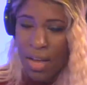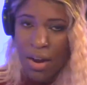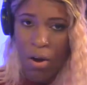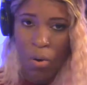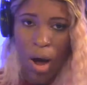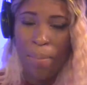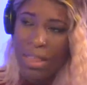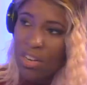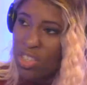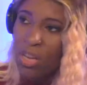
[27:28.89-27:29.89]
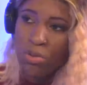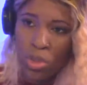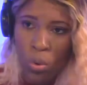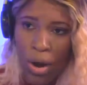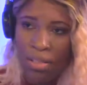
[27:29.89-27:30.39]
You know, I mean, there's still
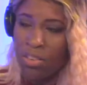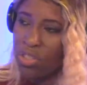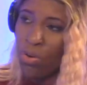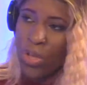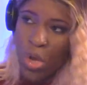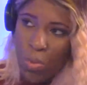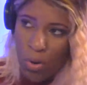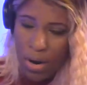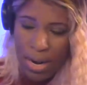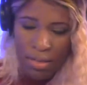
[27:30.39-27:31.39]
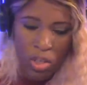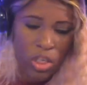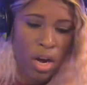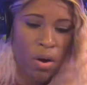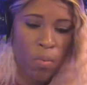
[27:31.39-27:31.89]
joy, there's still humor in the
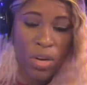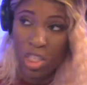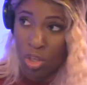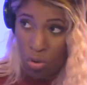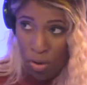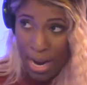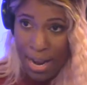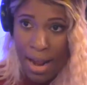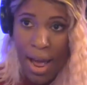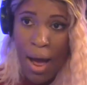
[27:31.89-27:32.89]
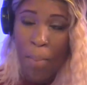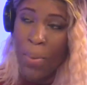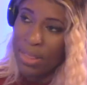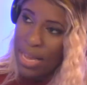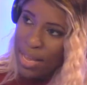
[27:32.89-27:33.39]
show, which is great. Yeah.
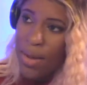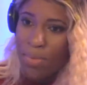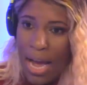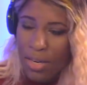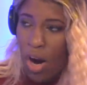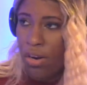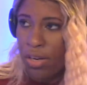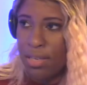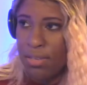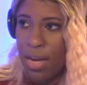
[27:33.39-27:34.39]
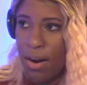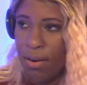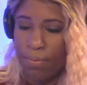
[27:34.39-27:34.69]
But they keep that darkness there.